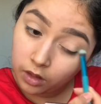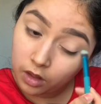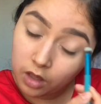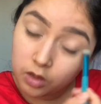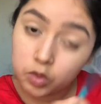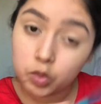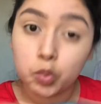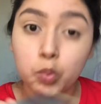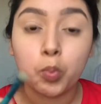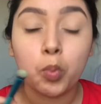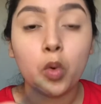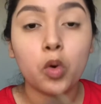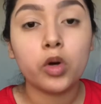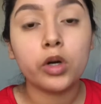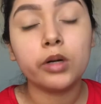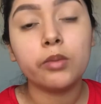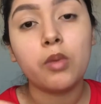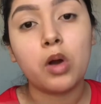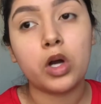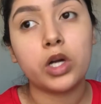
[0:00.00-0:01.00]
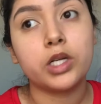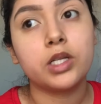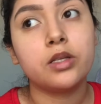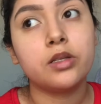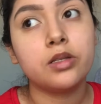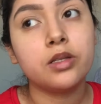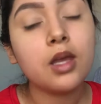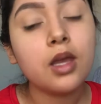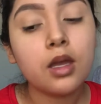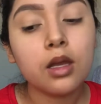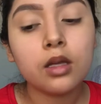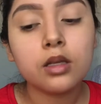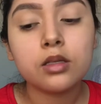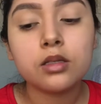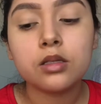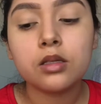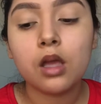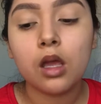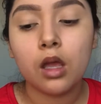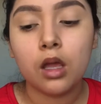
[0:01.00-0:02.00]
I was born March
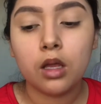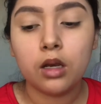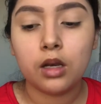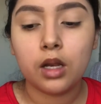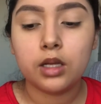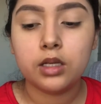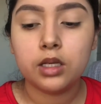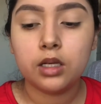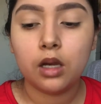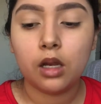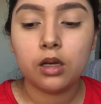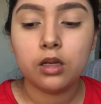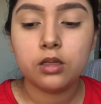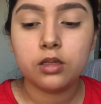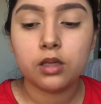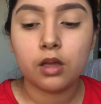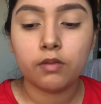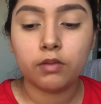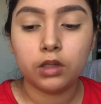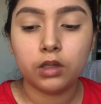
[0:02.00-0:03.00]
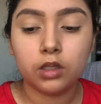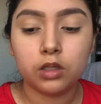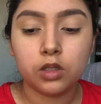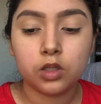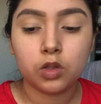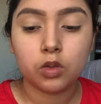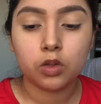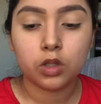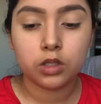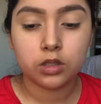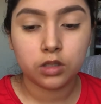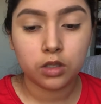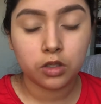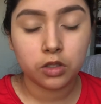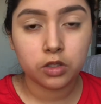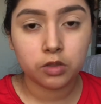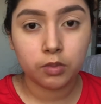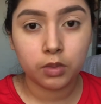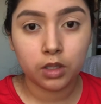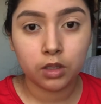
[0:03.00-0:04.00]
6th, 1997, so
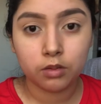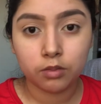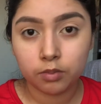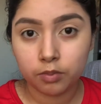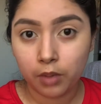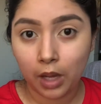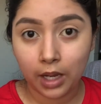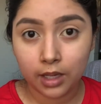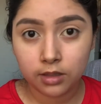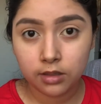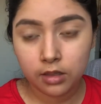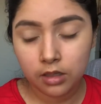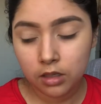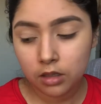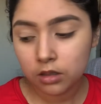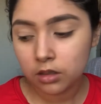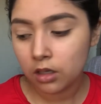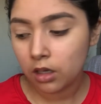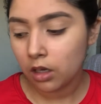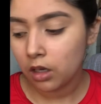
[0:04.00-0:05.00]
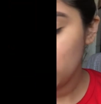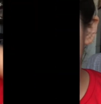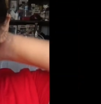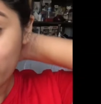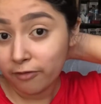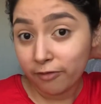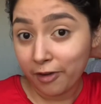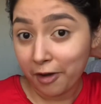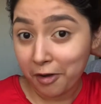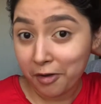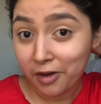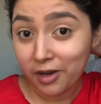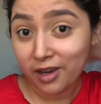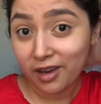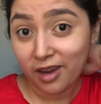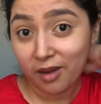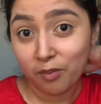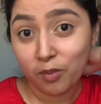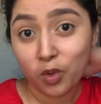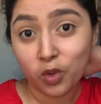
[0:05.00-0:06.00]
considers me a Pisces. I am
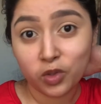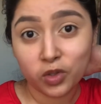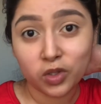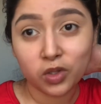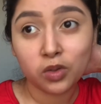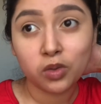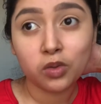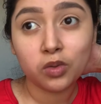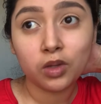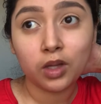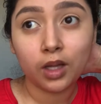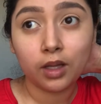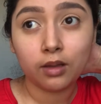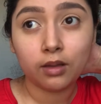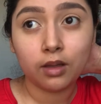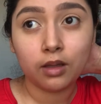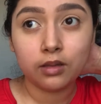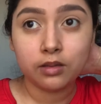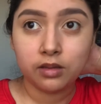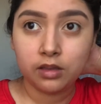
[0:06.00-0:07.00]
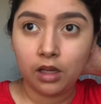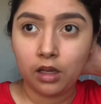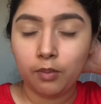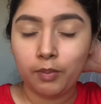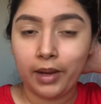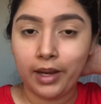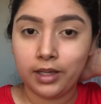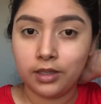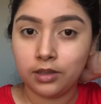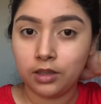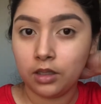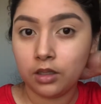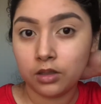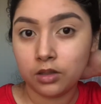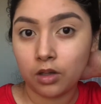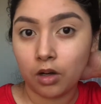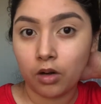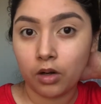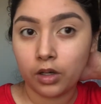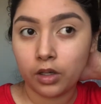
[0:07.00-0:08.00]
very emotional, like they say Pisces
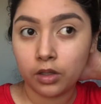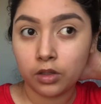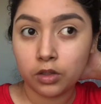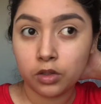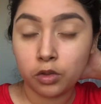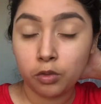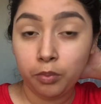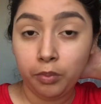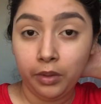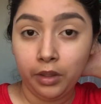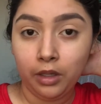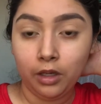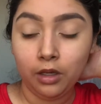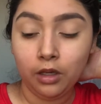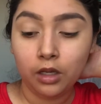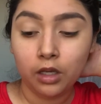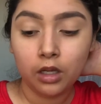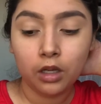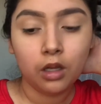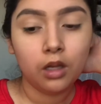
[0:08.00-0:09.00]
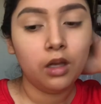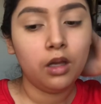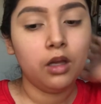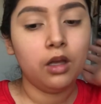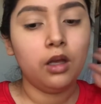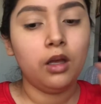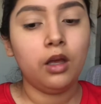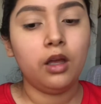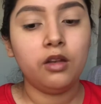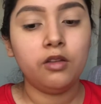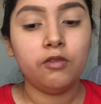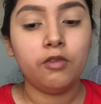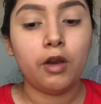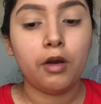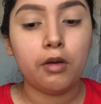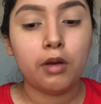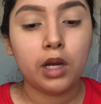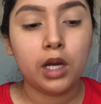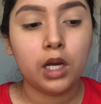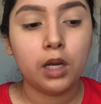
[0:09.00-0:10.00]
are to be, and
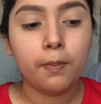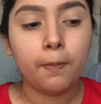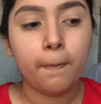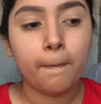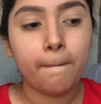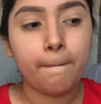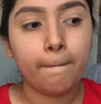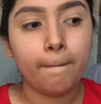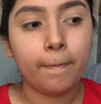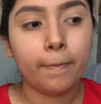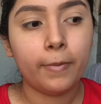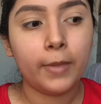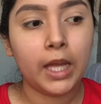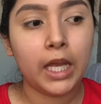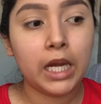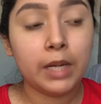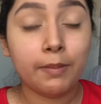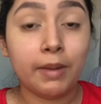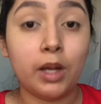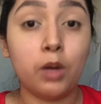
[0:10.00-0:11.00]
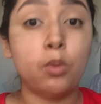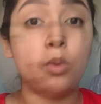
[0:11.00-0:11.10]
very in my